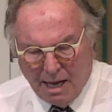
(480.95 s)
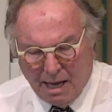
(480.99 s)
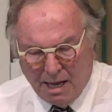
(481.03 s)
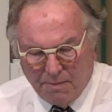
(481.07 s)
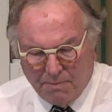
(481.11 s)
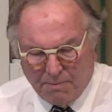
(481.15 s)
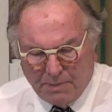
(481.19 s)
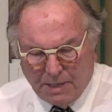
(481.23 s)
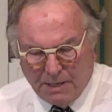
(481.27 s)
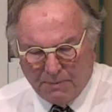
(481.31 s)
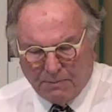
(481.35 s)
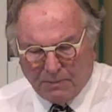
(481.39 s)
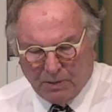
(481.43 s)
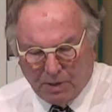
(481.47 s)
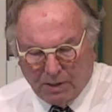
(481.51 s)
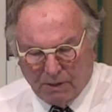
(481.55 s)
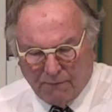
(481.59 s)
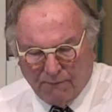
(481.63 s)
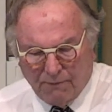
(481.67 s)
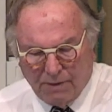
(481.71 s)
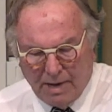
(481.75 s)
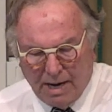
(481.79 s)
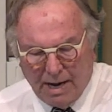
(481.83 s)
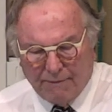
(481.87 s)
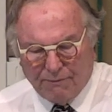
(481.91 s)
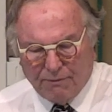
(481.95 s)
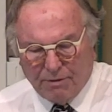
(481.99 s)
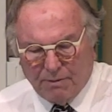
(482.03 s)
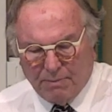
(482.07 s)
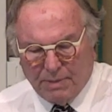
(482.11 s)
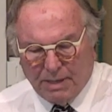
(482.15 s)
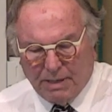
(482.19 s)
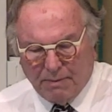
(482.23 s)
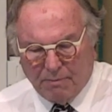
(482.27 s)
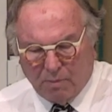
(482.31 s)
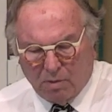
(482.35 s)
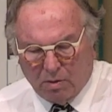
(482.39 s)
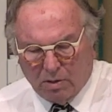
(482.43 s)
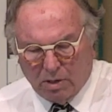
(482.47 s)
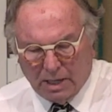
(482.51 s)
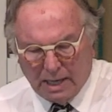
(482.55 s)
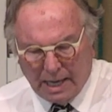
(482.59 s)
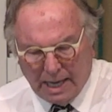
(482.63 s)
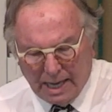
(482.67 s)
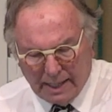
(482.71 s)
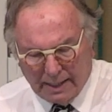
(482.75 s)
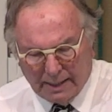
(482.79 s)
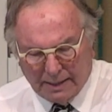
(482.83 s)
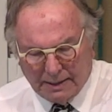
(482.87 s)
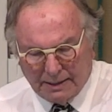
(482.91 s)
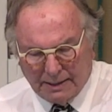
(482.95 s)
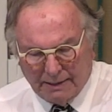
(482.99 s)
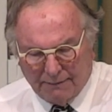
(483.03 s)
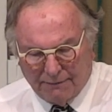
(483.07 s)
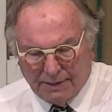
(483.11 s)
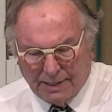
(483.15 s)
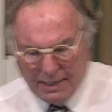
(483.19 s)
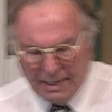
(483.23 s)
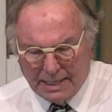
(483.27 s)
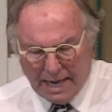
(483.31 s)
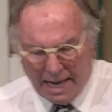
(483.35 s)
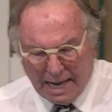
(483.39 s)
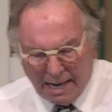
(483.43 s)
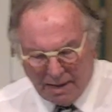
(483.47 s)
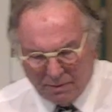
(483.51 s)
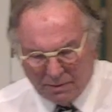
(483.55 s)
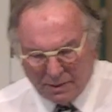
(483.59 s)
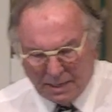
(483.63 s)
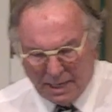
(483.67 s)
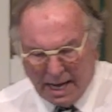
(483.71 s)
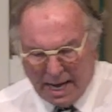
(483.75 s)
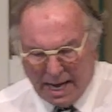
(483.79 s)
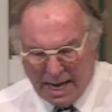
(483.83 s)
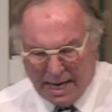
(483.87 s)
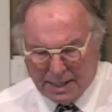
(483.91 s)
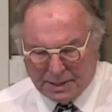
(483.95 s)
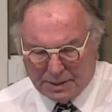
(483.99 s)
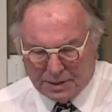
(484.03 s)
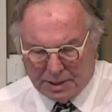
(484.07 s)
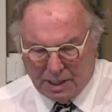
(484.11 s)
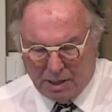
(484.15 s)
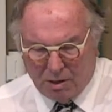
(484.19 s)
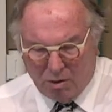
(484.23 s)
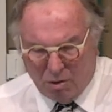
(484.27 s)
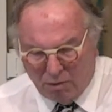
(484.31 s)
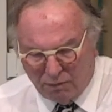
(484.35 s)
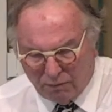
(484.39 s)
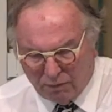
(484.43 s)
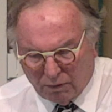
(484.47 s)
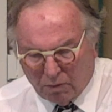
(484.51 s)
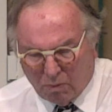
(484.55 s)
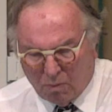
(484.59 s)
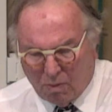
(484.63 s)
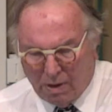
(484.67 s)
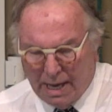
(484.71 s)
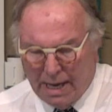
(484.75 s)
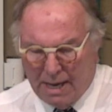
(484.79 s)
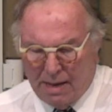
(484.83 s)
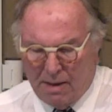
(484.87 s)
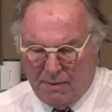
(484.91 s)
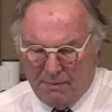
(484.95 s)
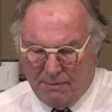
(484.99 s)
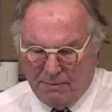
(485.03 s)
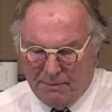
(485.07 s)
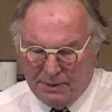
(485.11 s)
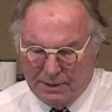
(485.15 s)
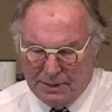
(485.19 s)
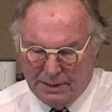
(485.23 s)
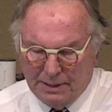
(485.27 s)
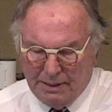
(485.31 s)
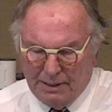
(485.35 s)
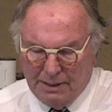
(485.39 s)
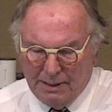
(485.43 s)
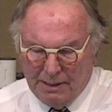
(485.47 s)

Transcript: people have never been more negative and downcast and overwhelmed.